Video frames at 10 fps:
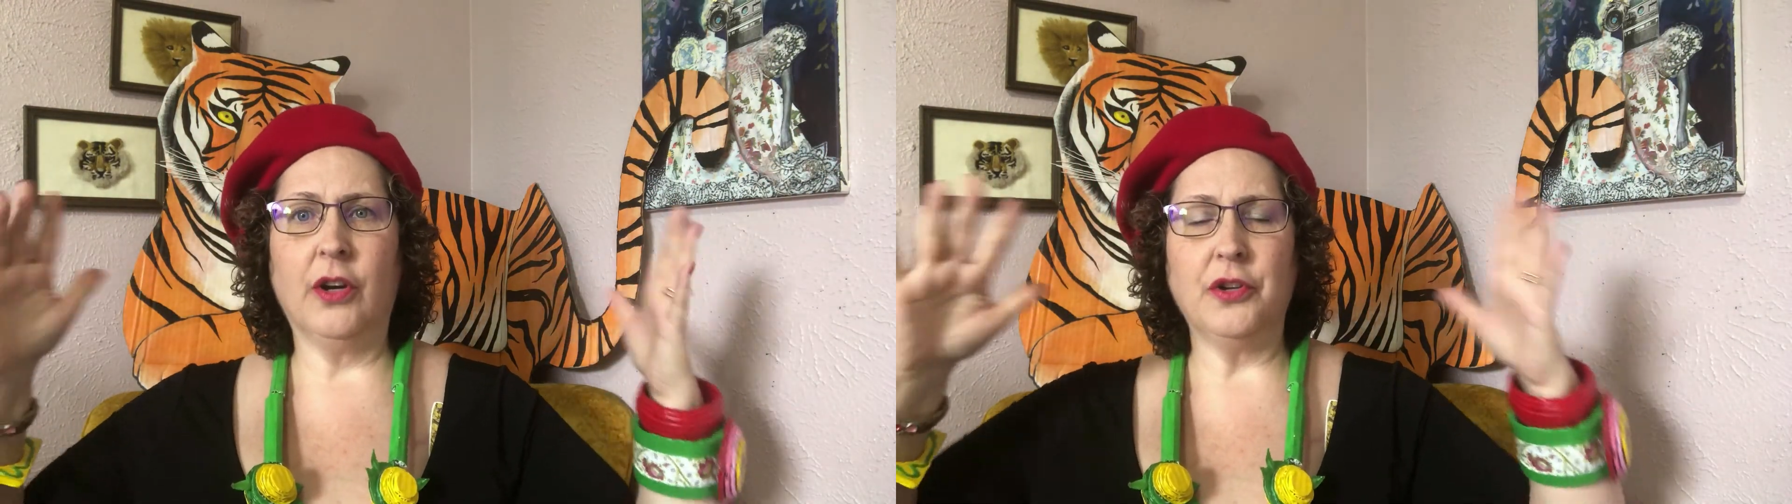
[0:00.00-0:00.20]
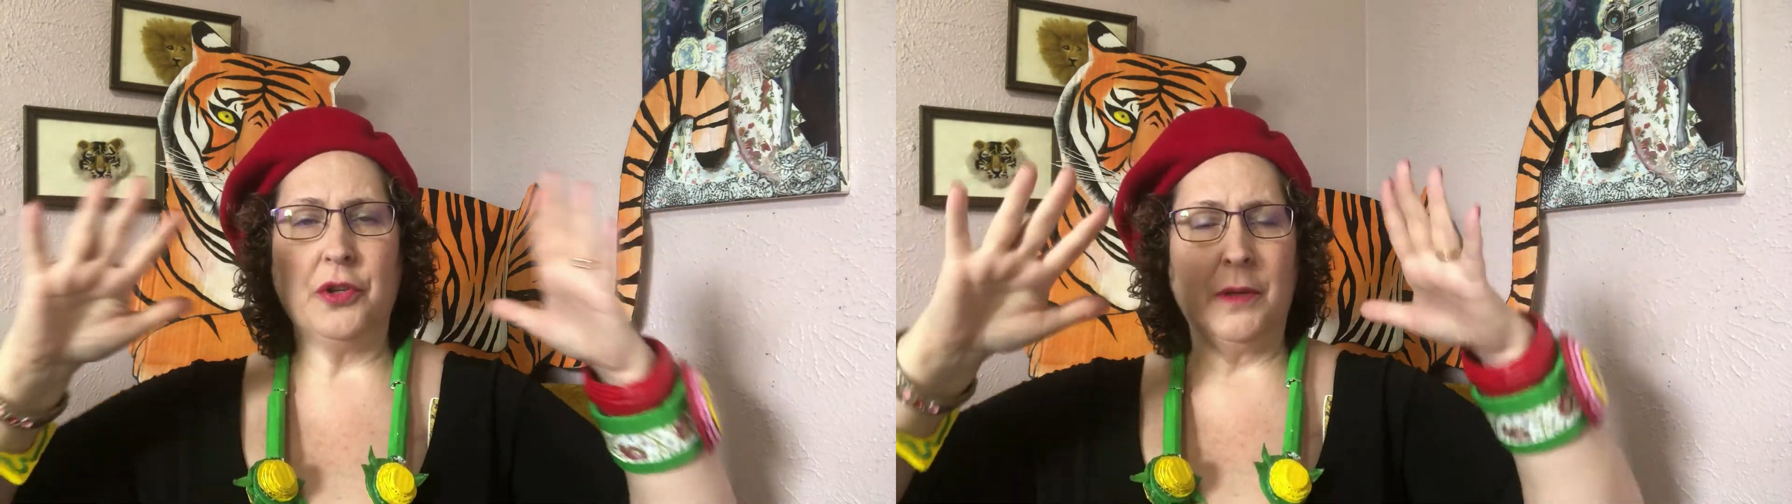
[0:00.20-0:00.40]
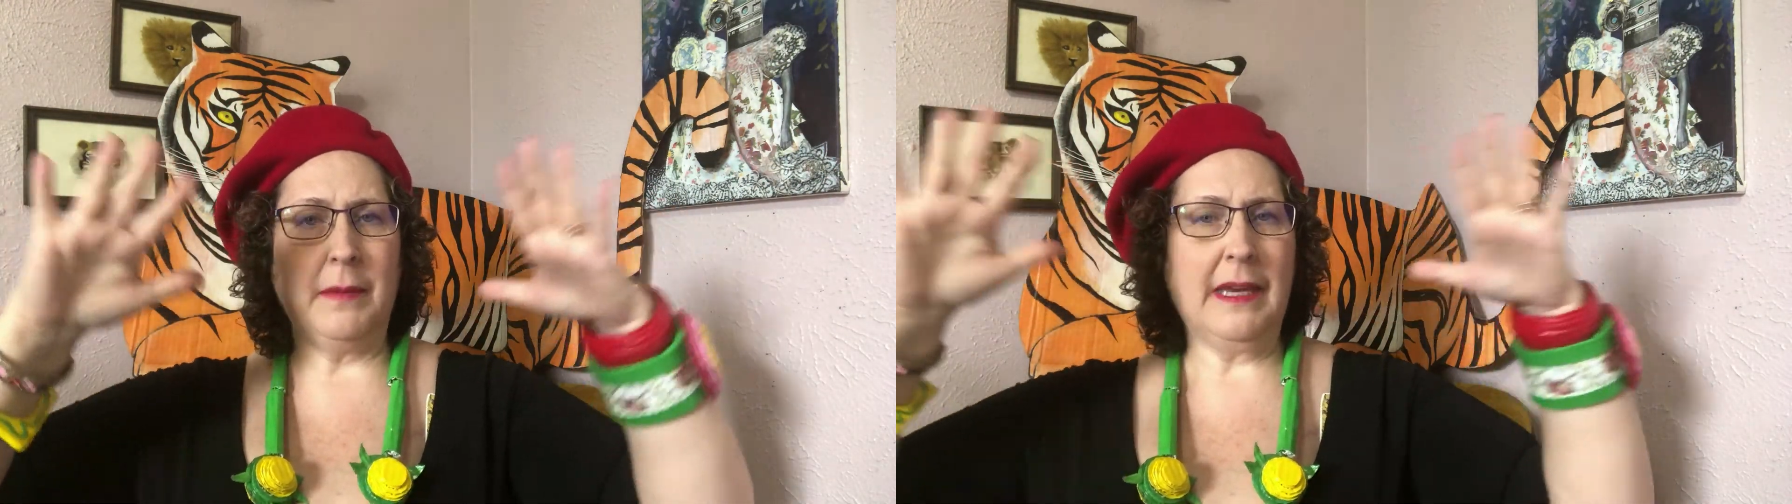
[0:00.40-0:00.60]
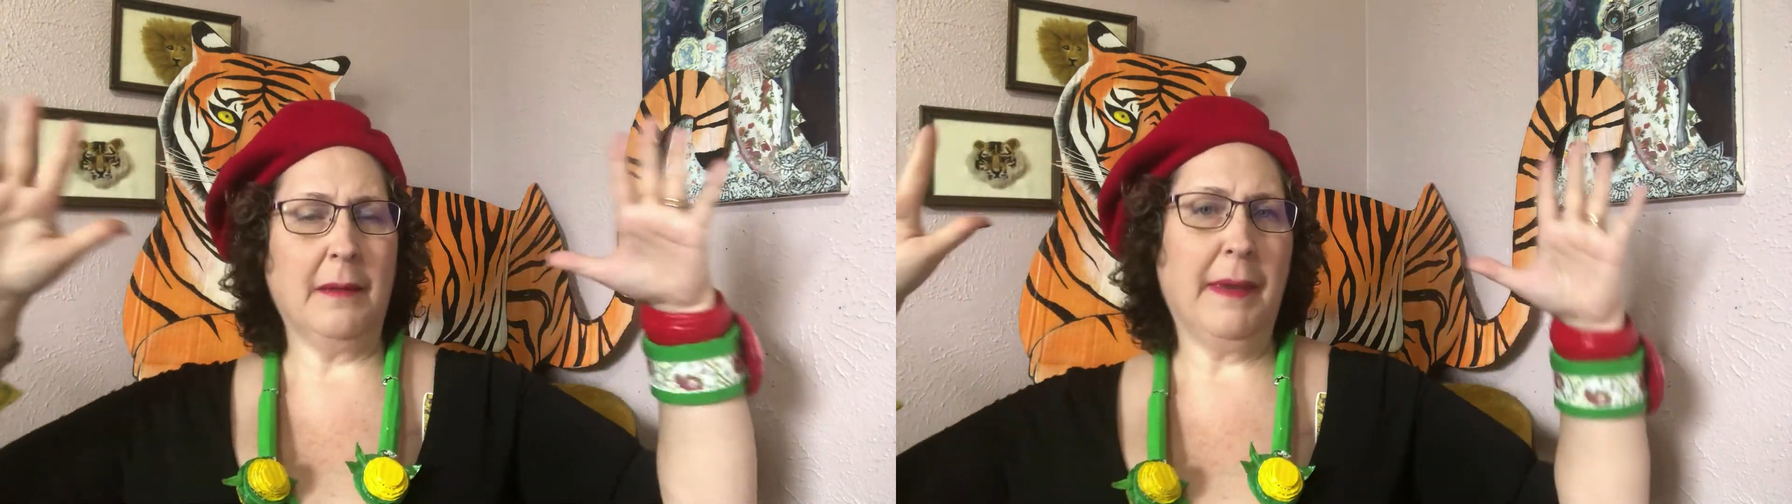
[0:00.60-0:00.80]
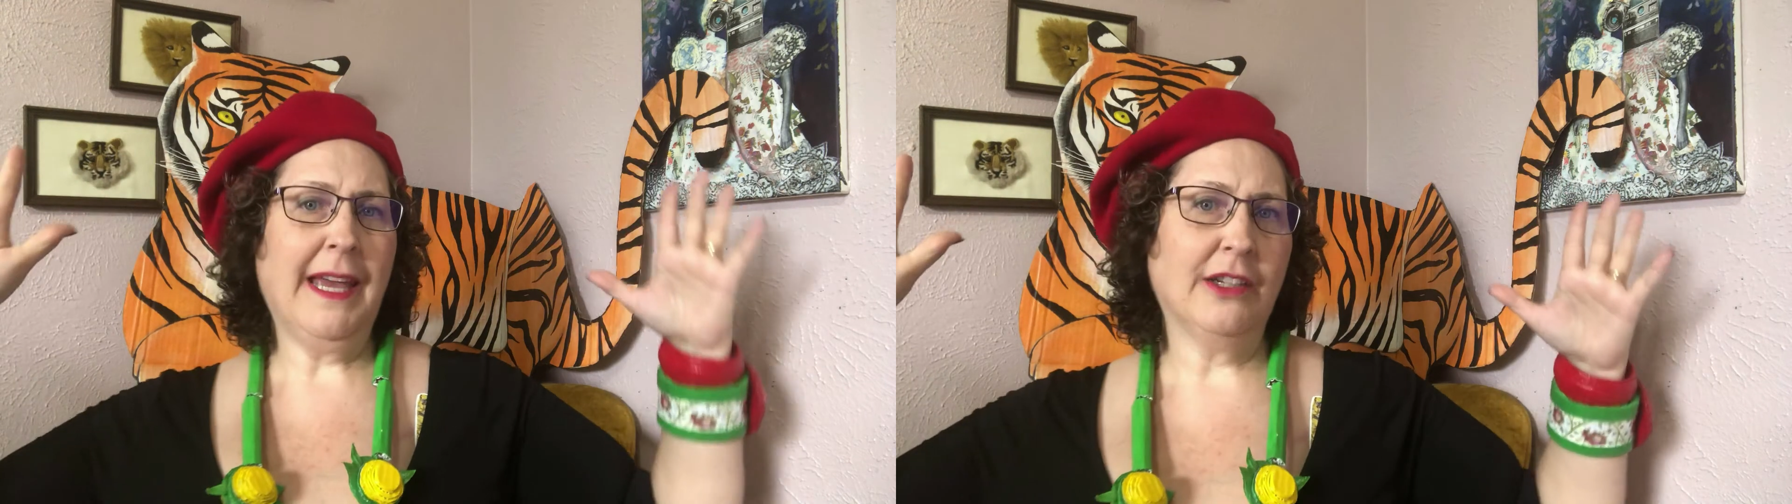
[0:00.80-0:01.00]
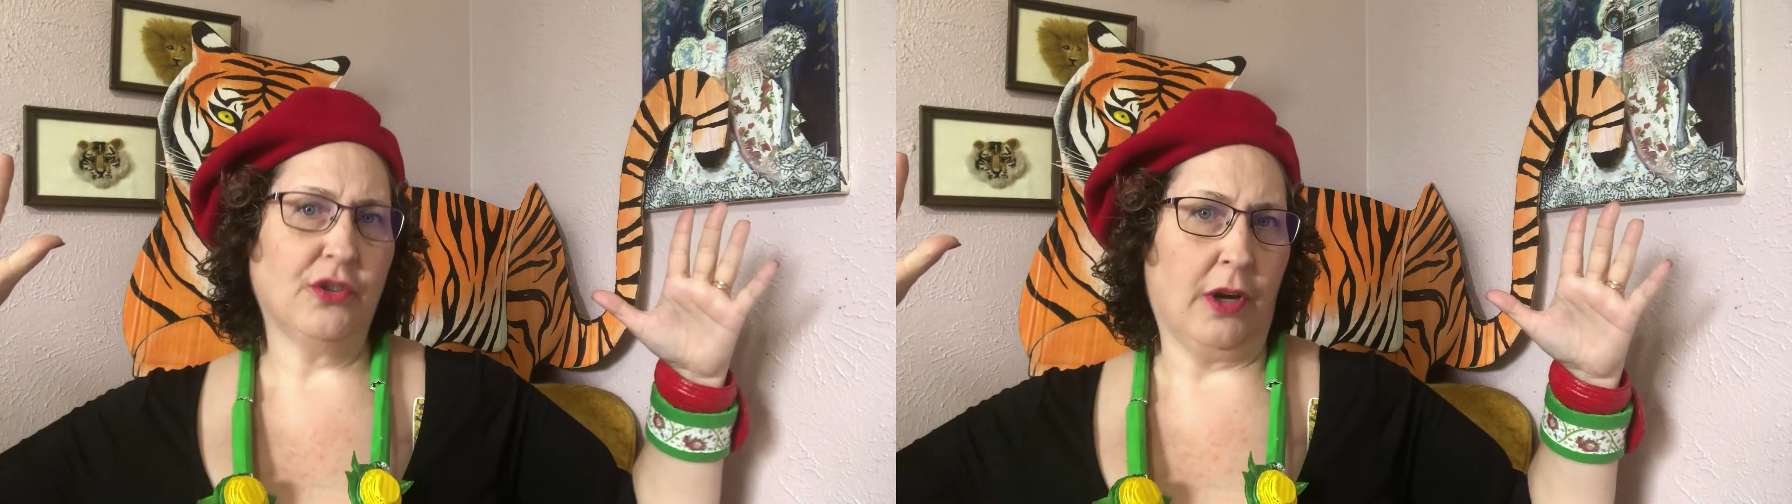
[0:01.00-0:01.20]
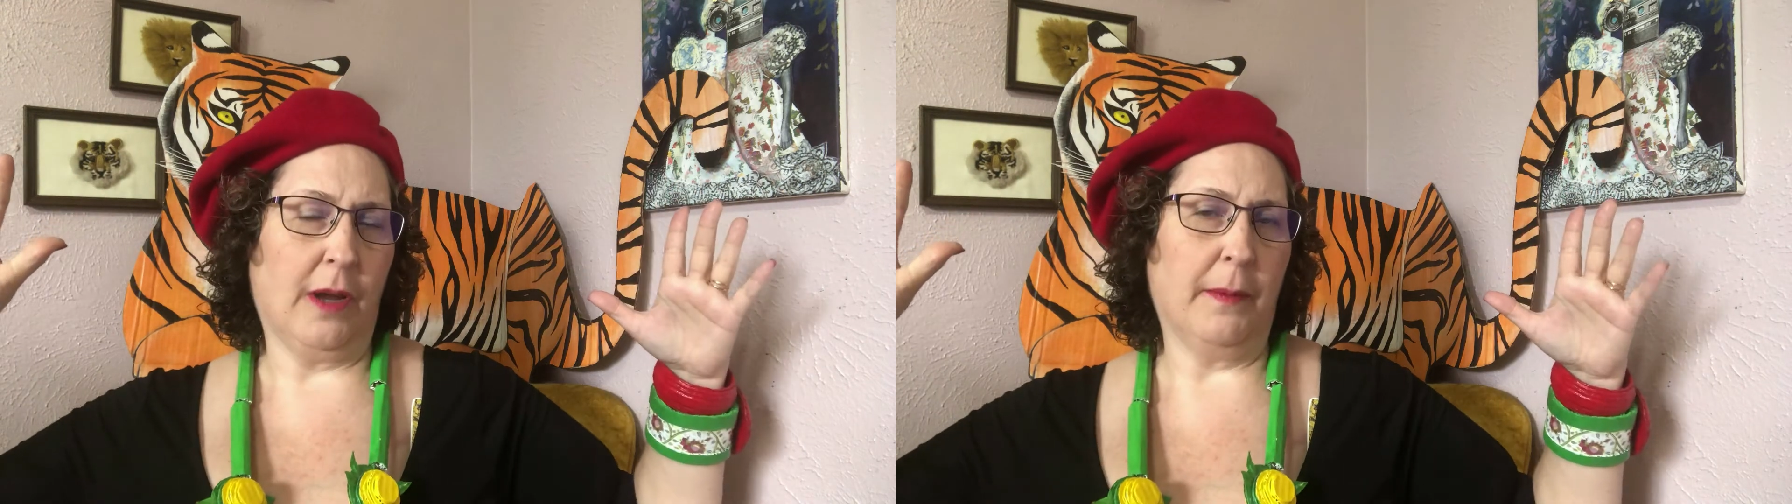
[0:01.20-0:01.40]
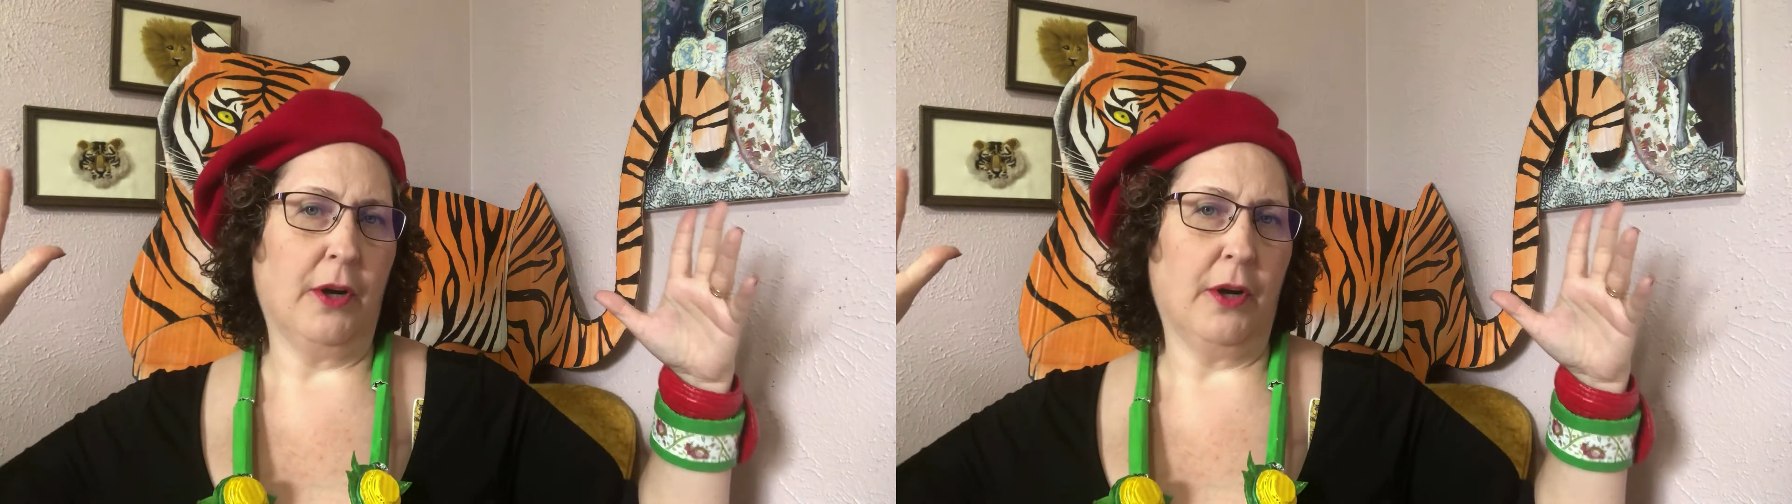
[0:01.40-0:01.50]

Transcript: or you could make a backdrop,